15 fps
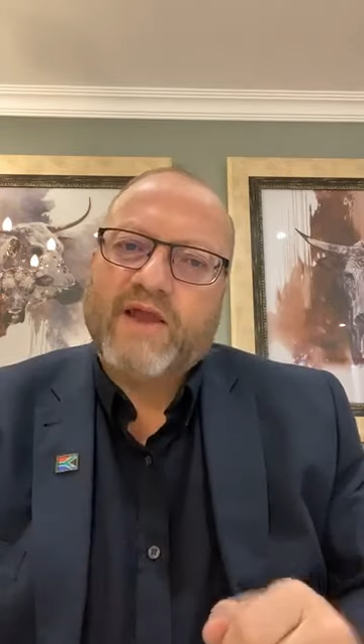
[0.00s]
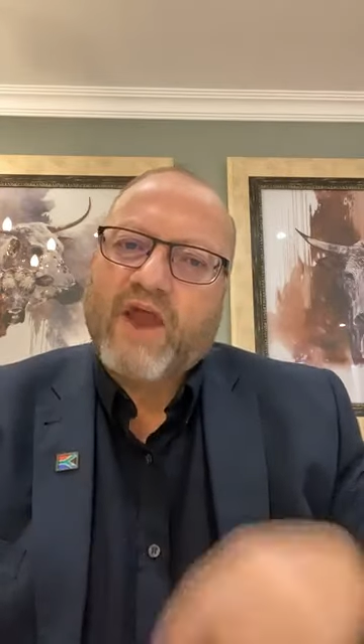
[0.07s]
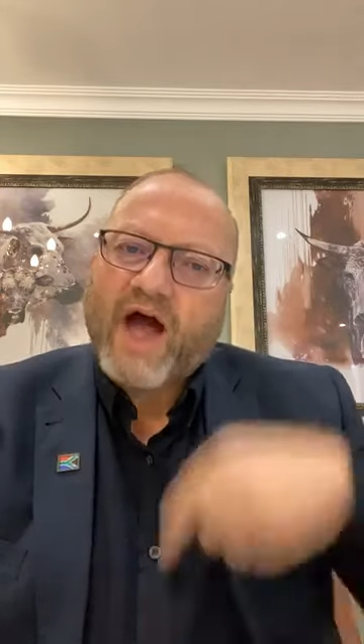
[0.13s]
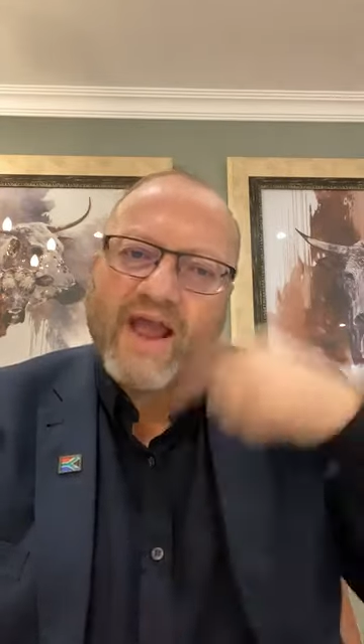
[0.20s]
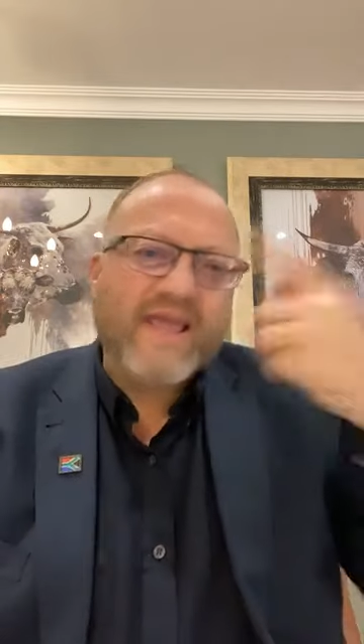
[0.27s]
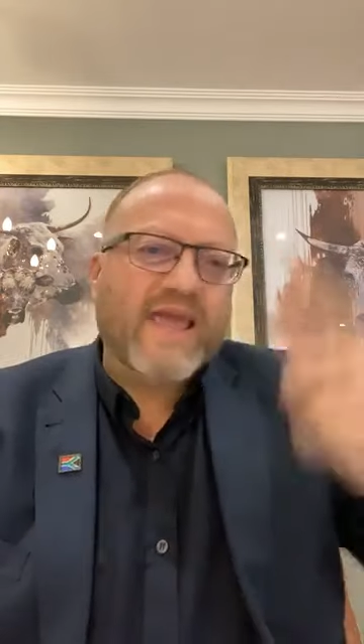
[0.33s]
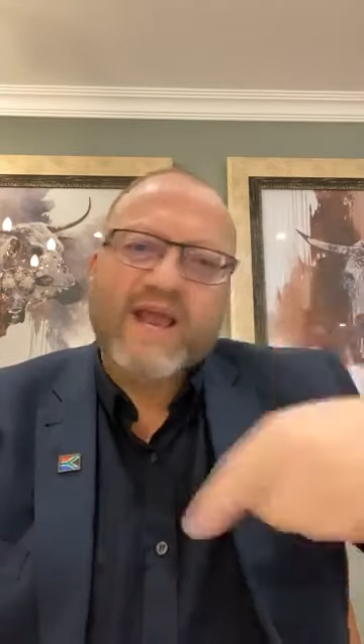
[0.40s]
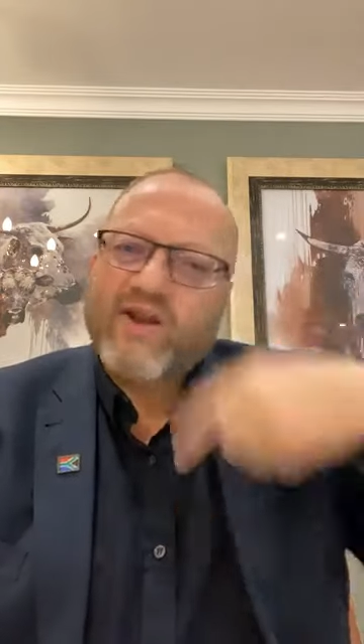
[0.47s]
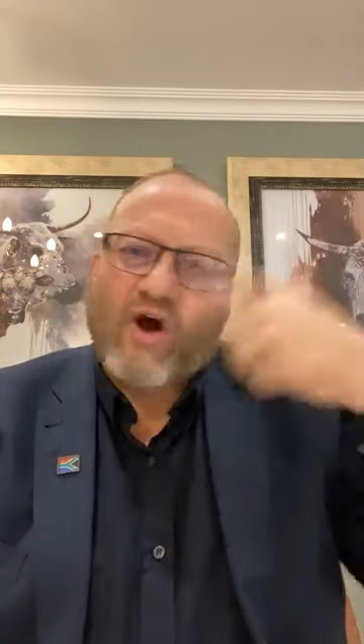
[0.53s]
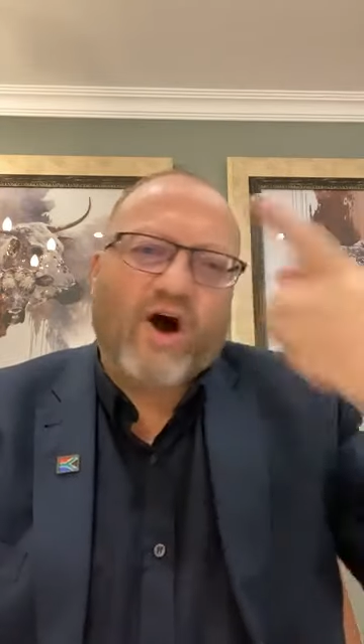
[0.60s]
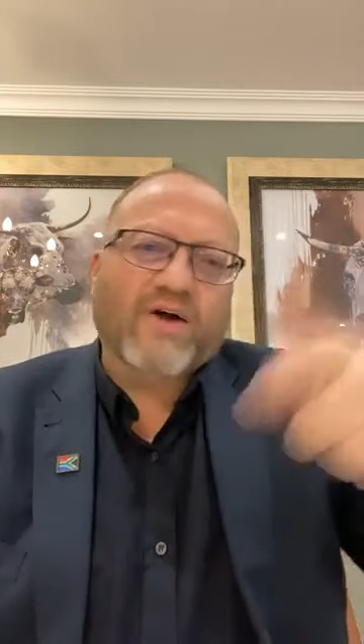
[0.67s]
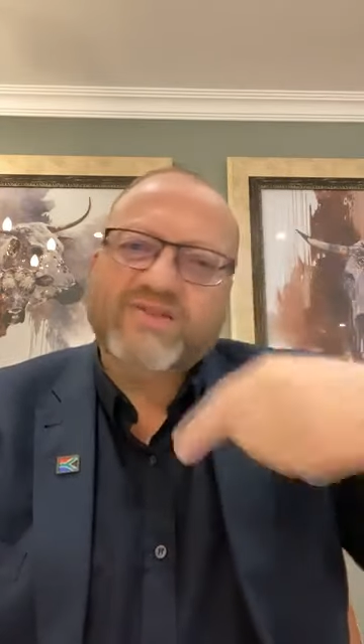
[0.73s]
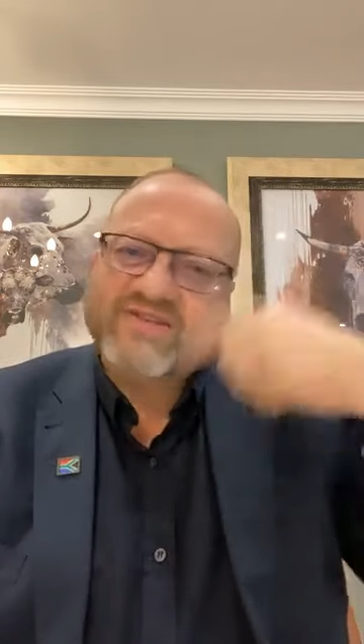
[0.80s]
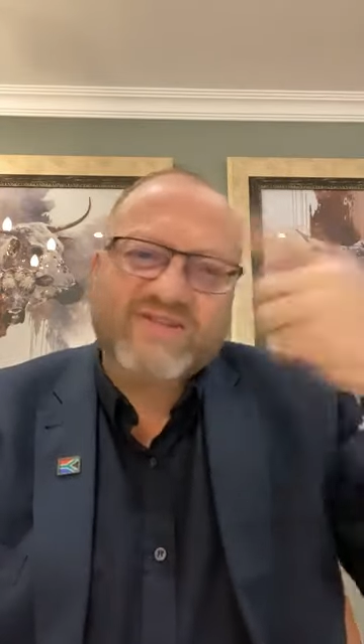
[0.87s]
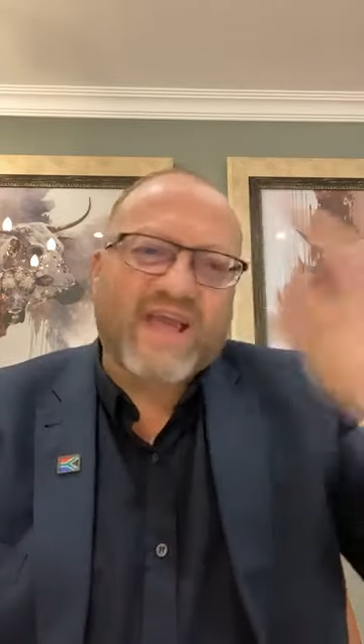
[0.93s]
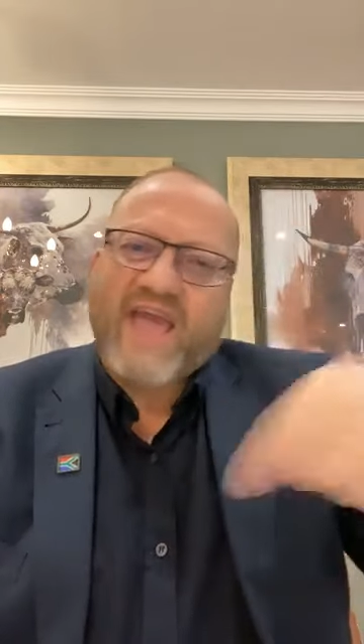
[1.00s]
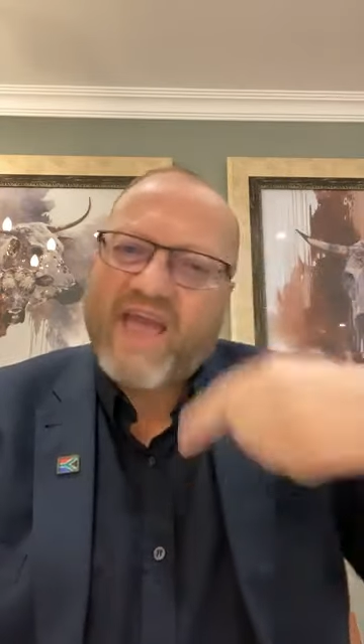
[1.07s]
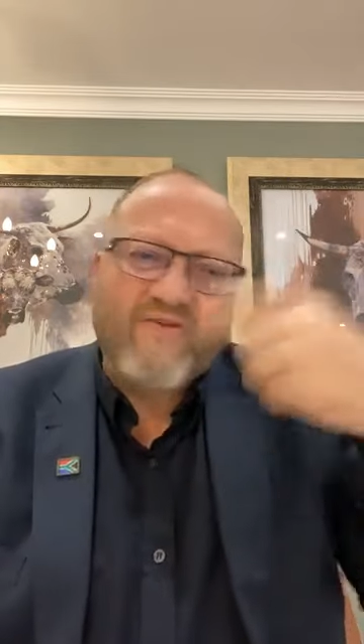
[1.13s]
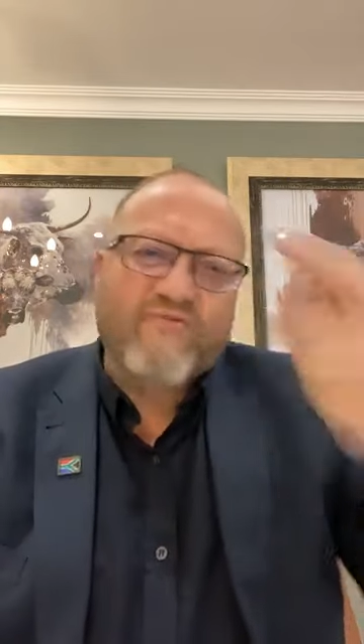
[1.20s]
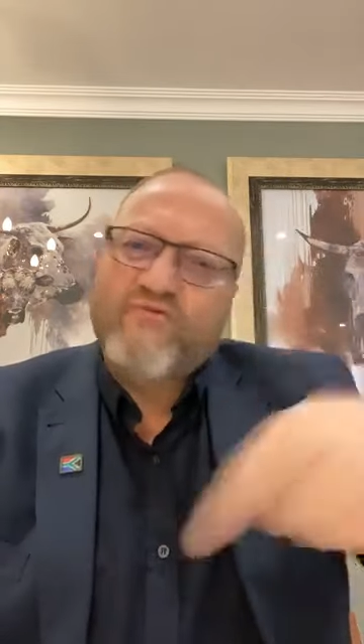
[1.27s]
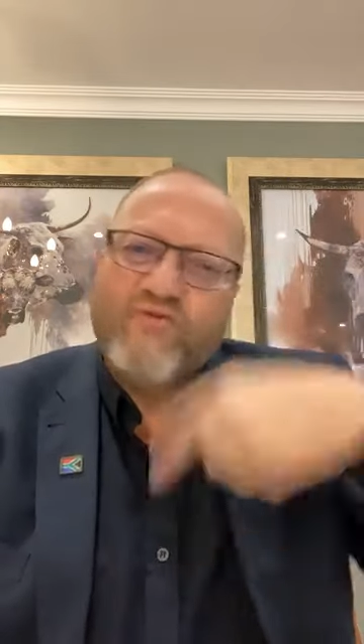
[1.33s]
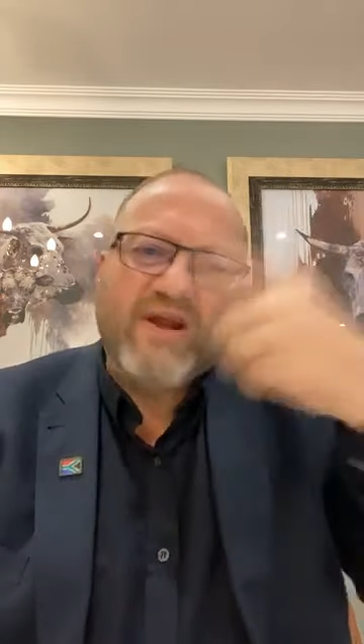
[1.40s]
And I get asked
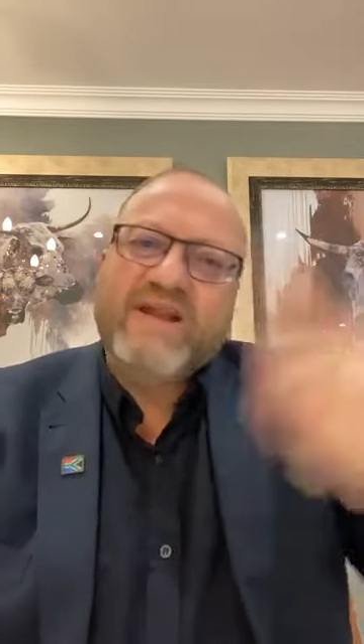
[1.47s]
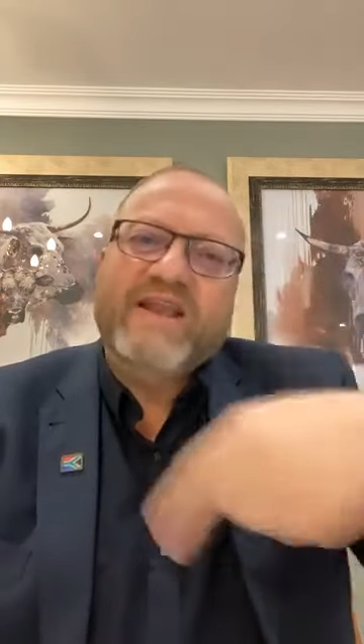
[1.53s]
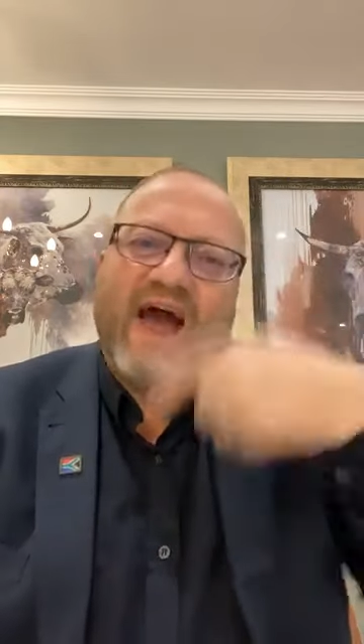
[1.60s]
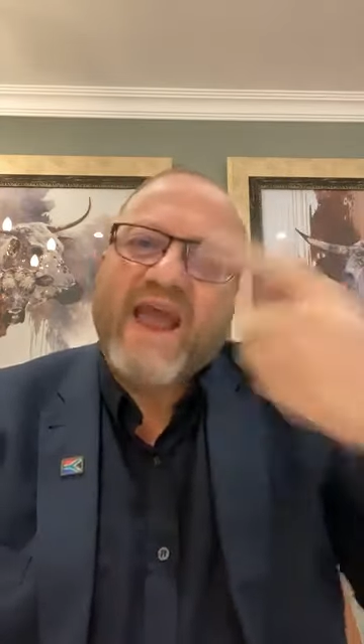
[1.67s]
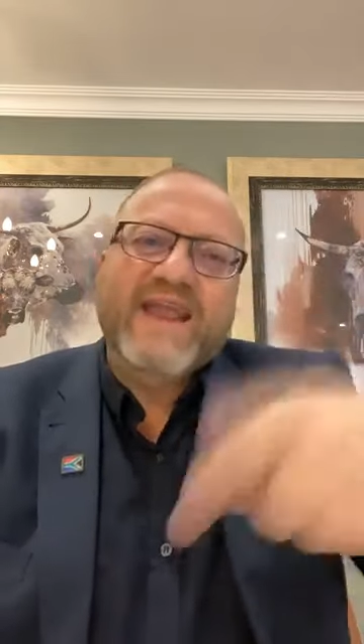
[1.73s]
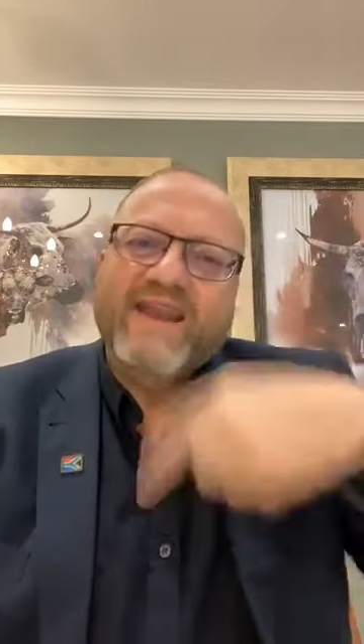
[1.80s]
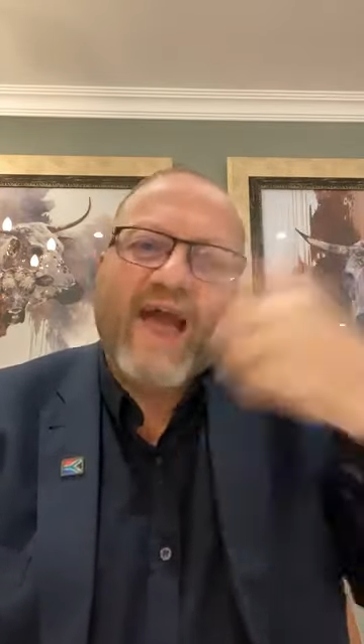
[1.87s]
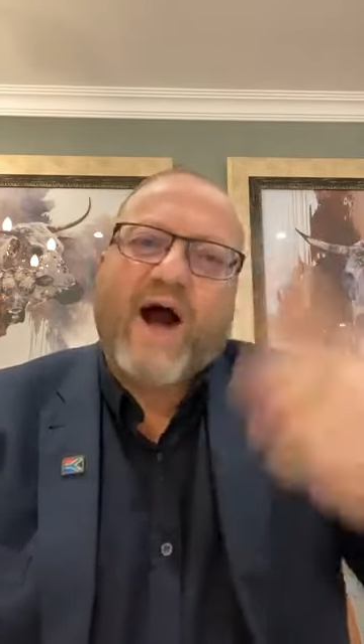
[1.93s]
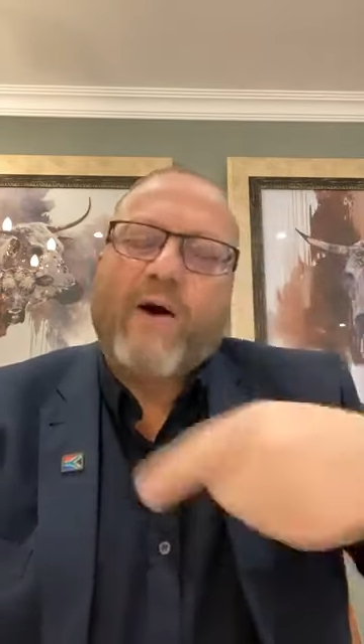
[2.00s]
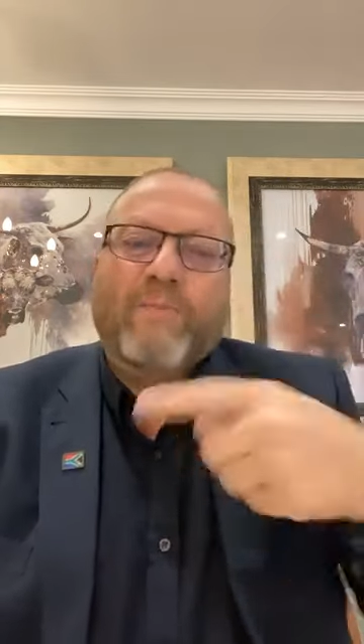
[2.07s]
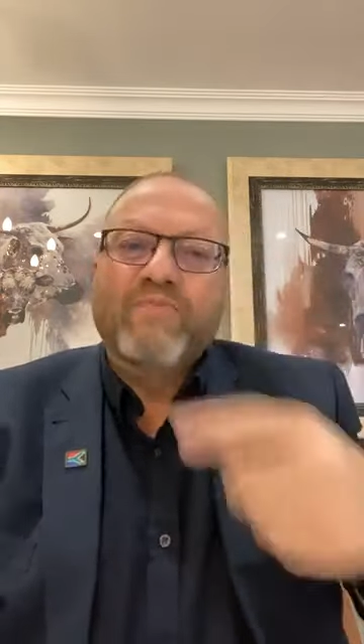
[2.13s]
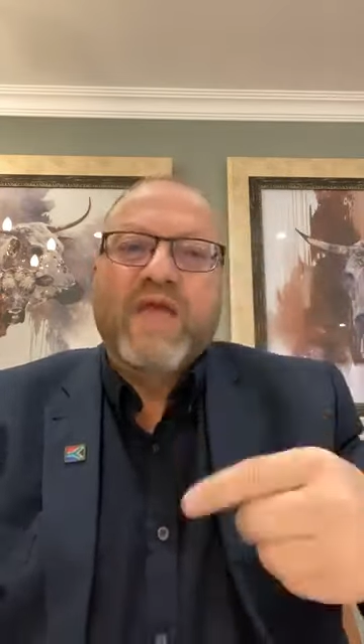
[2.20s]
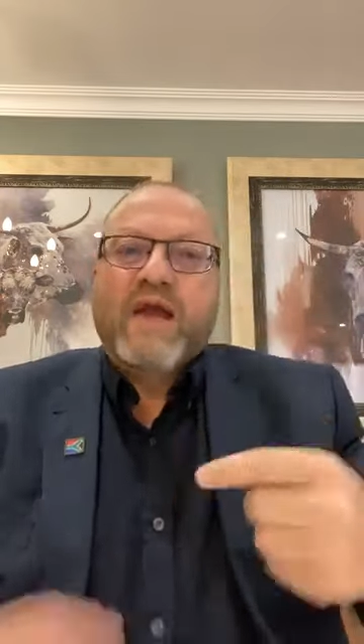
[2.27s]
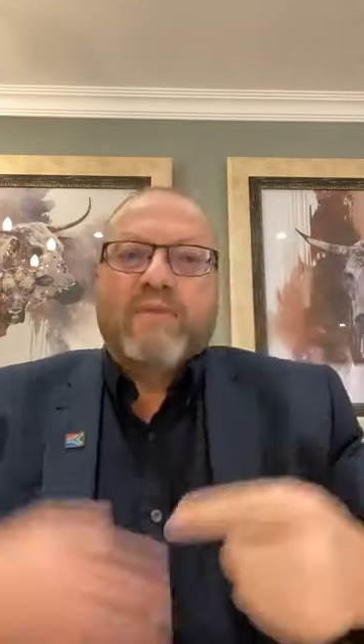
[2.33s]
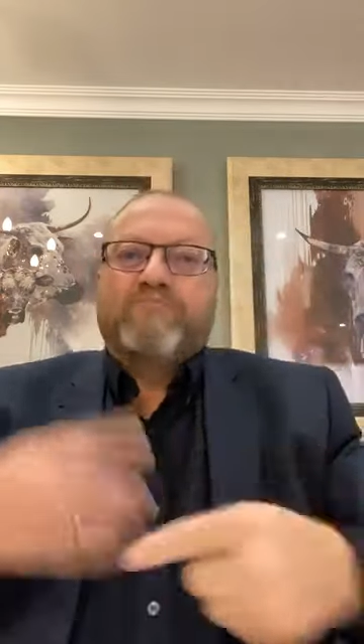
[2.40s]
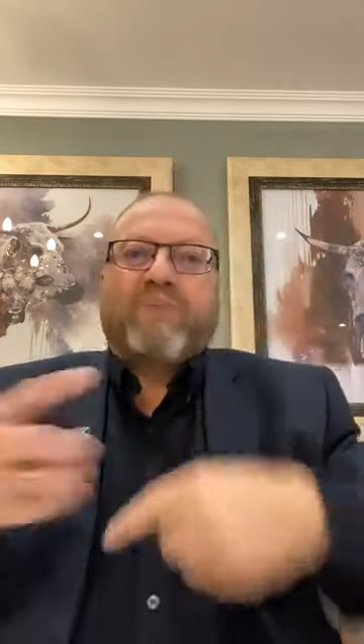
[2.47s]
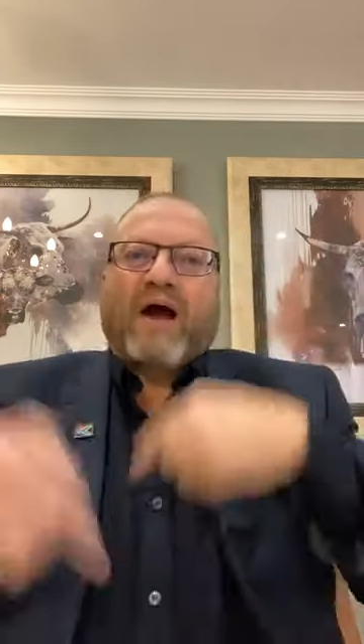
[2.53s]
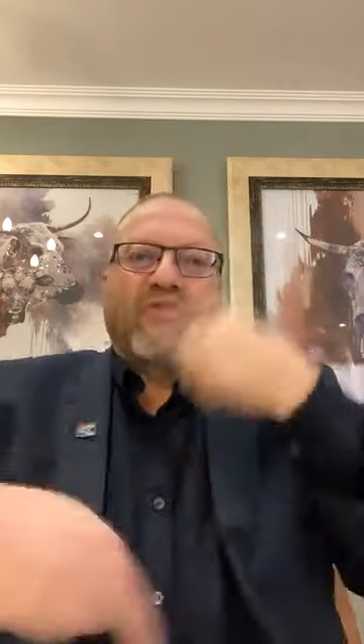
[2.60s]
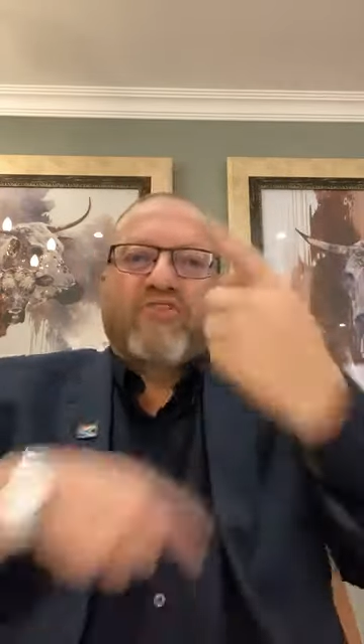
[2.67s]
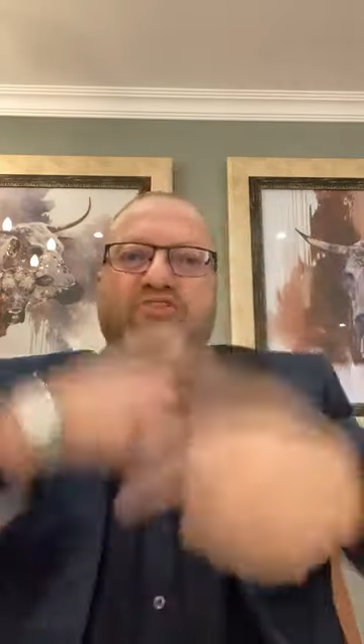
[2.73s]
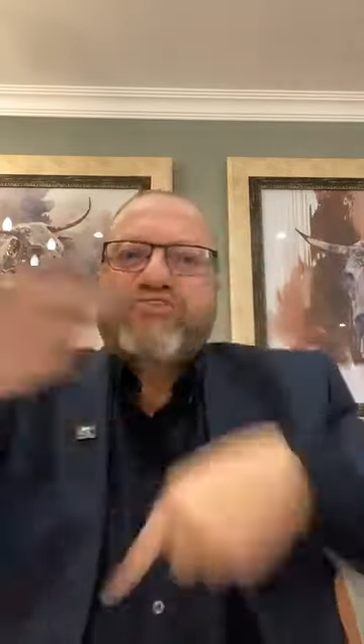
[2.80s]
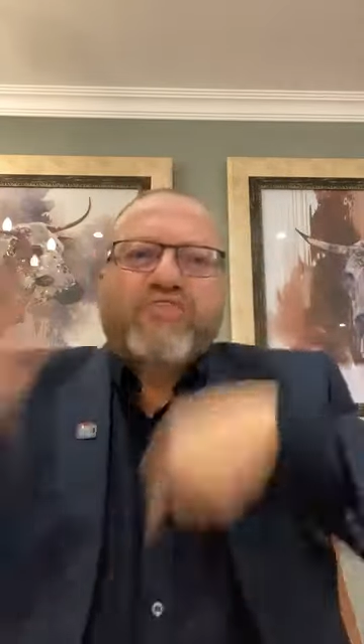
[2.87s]
every day now by